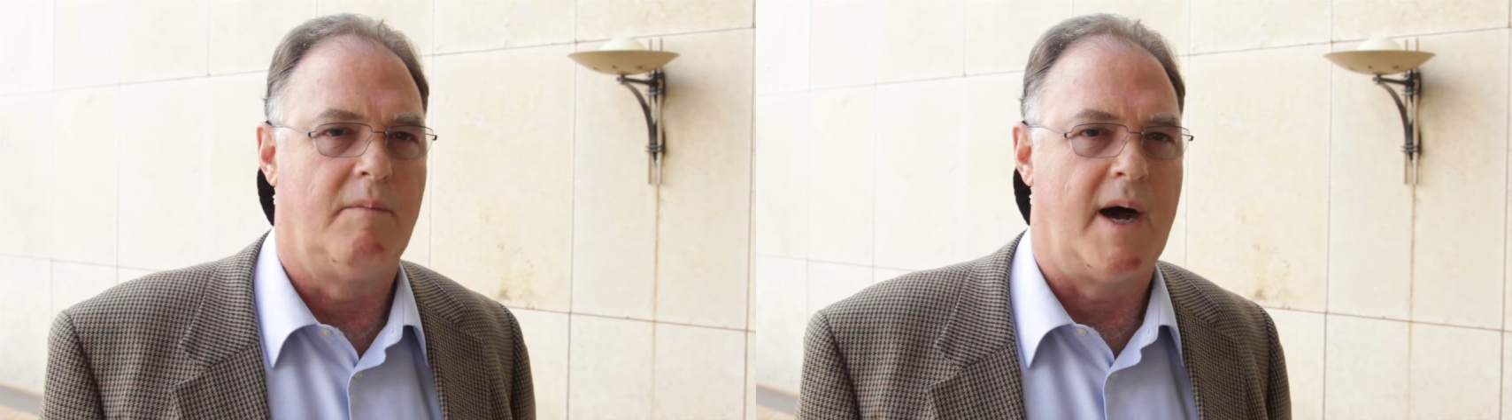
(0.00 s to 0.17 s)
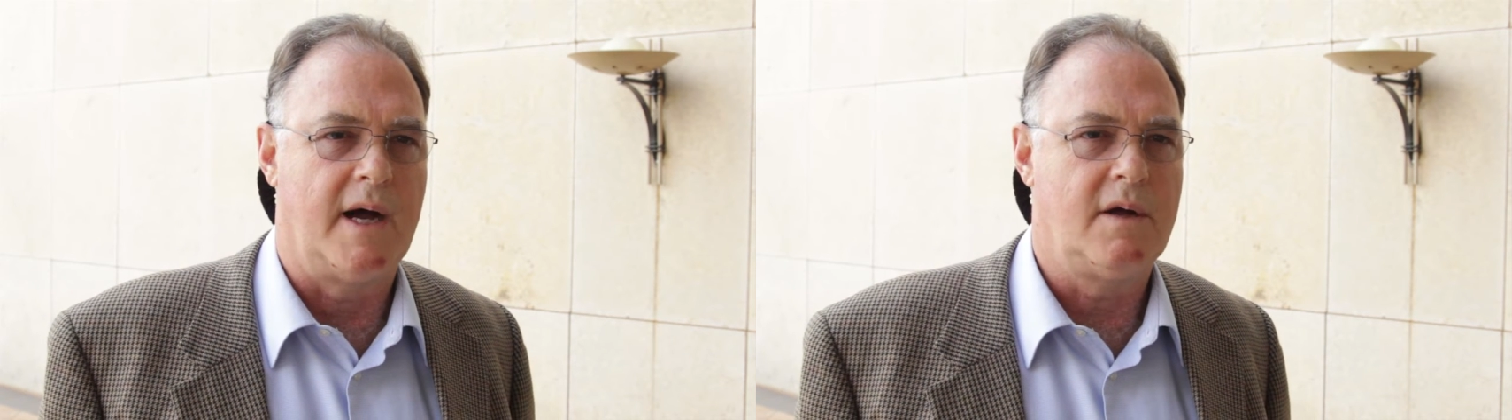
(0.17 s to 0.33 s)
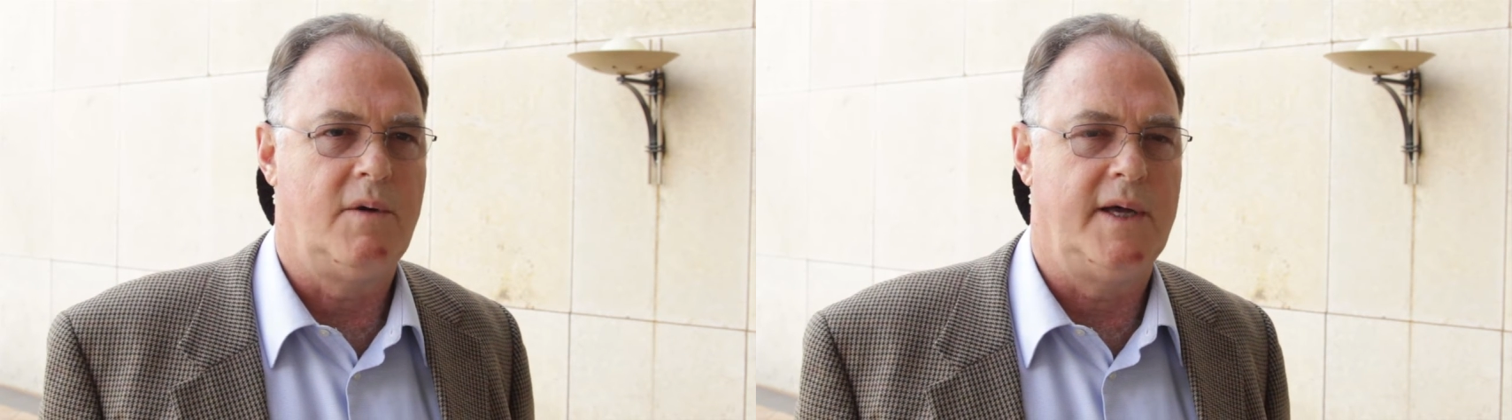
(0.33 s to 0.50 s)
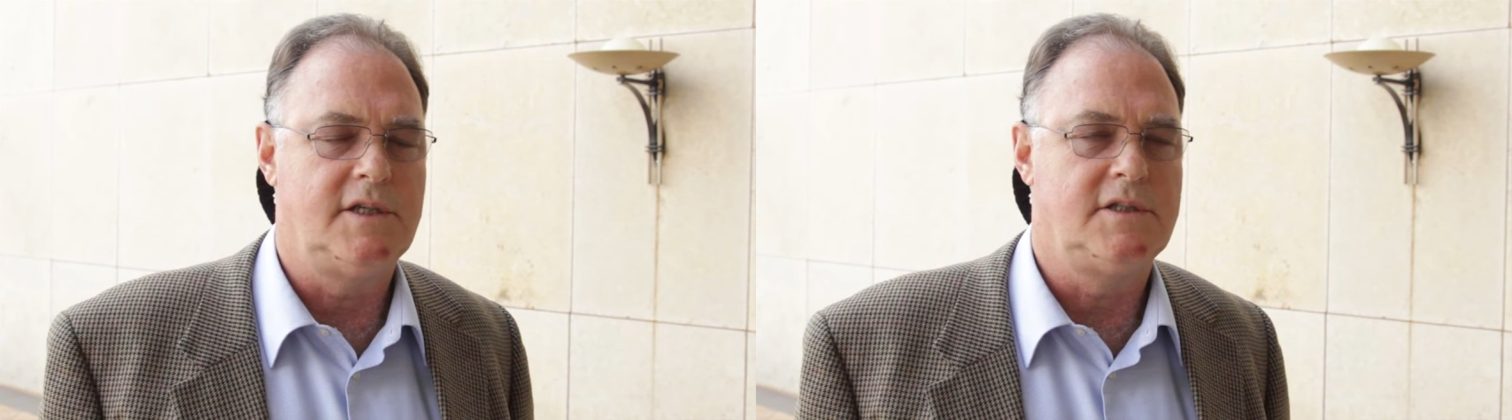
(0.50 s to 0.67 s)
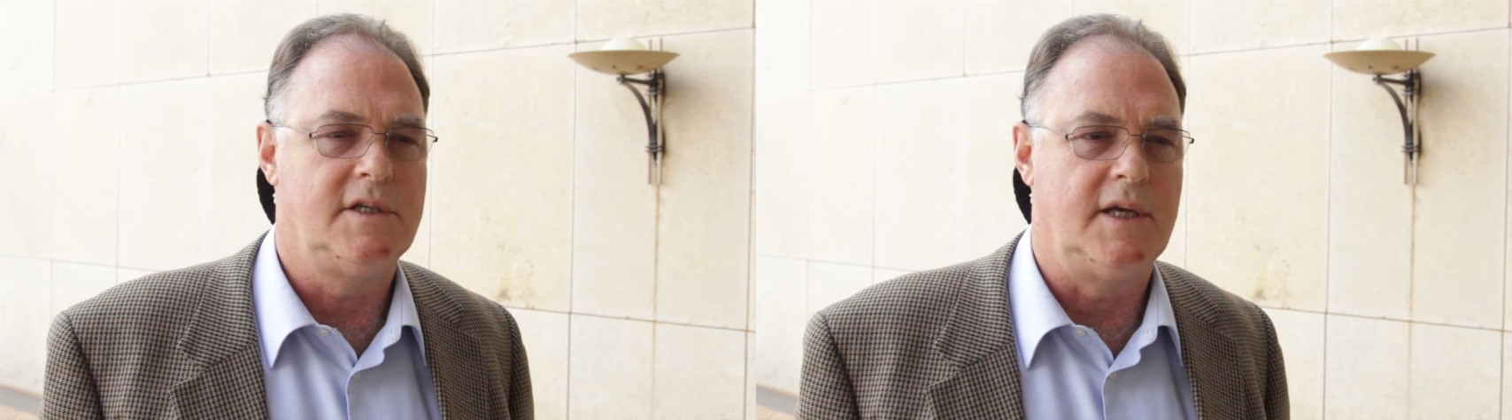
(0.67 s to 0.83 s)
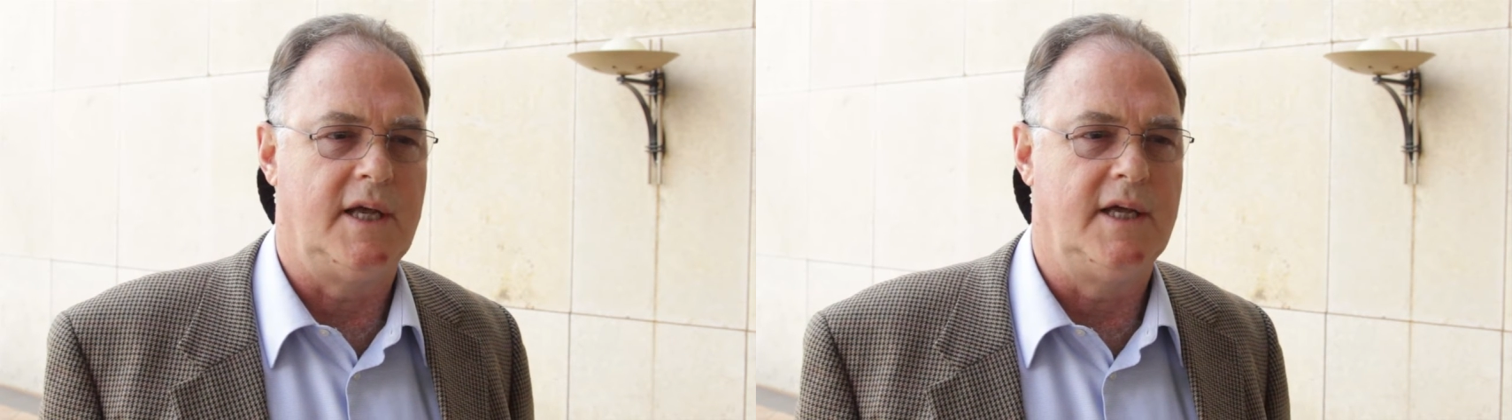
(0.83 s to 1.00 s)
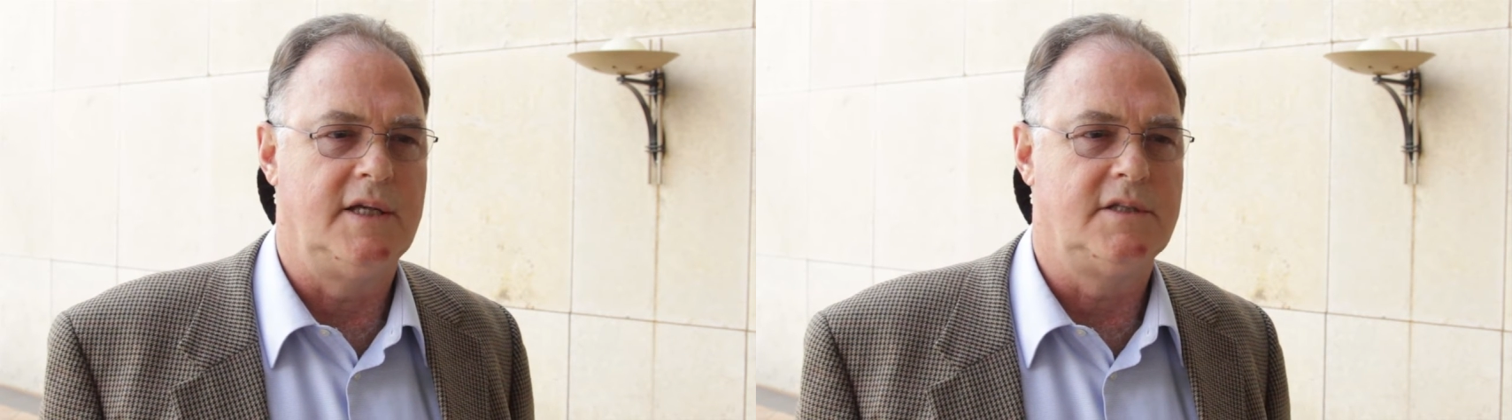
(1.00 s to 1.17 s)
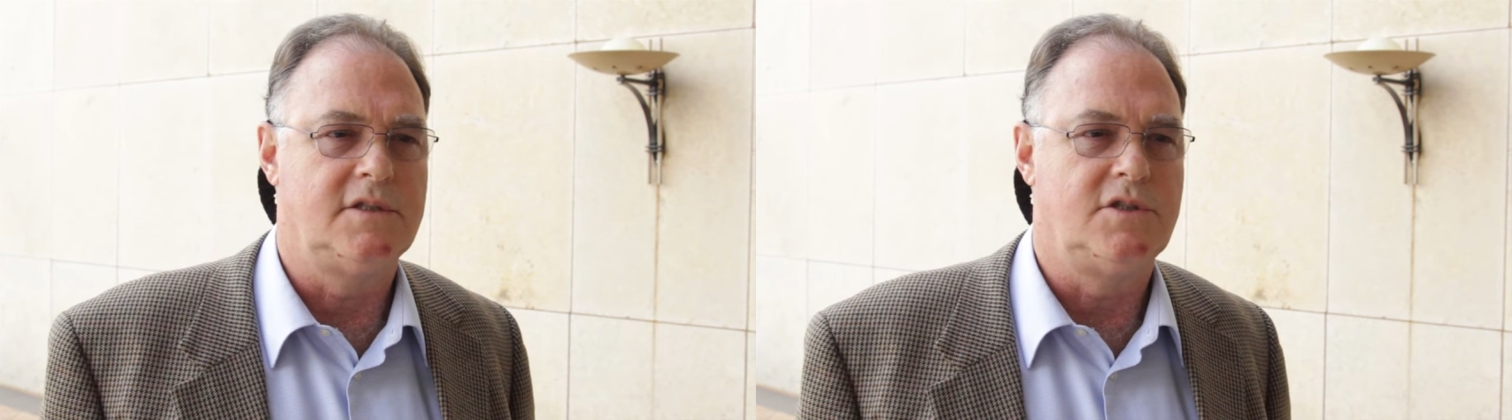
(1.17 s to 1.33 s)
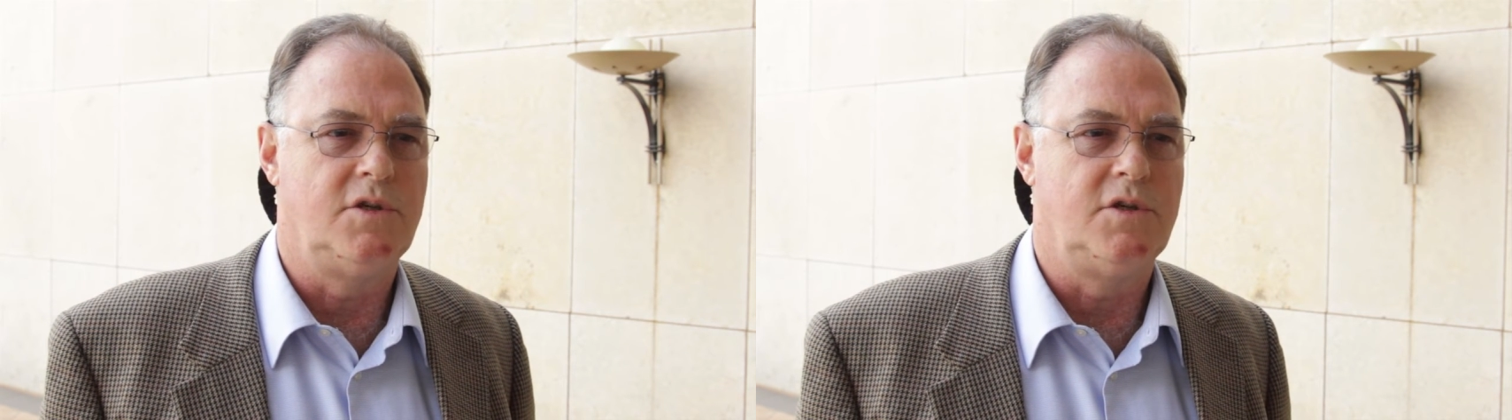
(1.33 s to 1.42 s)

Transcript: My question is,